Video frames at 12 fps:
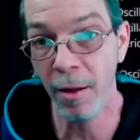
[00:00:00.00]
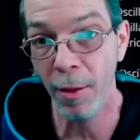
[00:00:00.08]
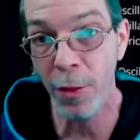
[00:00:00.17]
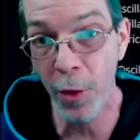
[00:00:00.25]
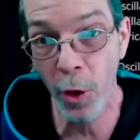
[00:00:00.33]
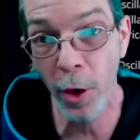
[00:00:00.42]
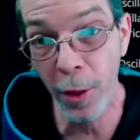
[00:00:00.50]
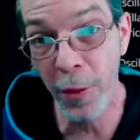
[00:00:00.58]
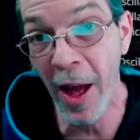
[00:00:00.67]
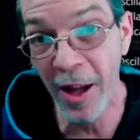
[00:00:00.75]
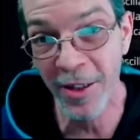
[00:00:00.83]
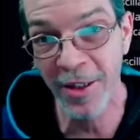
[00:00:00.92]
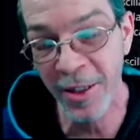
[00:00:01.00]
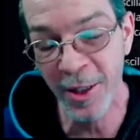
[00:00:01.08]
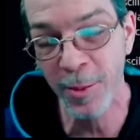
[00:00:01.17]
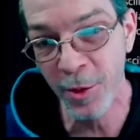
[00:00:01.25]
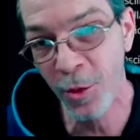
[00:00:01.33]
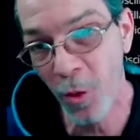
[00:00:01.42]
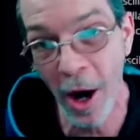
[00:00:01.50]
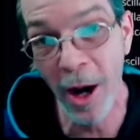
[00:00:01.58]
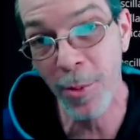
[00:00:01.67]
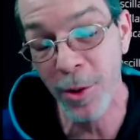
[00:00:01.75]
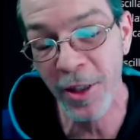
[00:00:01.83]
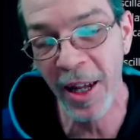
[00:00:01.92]
30,000
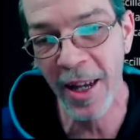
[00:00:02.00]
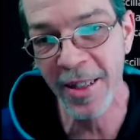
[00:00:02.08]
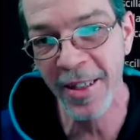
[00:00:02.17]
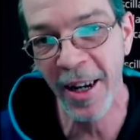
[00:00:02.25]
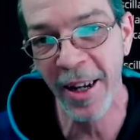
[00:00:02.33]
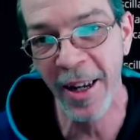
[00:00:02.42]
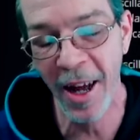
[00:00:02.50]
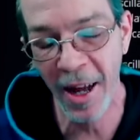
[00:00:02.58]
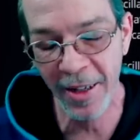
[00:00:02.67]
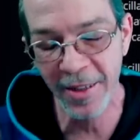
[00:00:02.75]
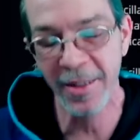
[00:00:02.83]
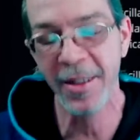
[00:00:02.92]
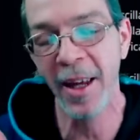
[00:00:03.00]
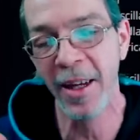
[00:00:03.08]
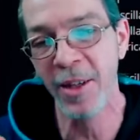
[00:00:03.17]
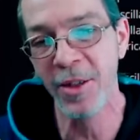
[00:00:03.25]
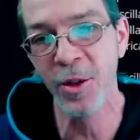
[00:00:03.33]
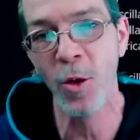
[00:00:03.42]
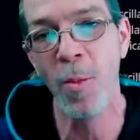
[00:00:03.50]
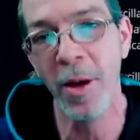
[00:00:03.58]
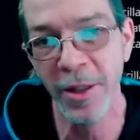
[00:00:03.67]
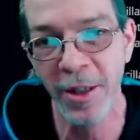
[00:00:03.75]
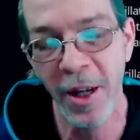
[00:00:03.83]
subscribers last night, guys. Thank you so much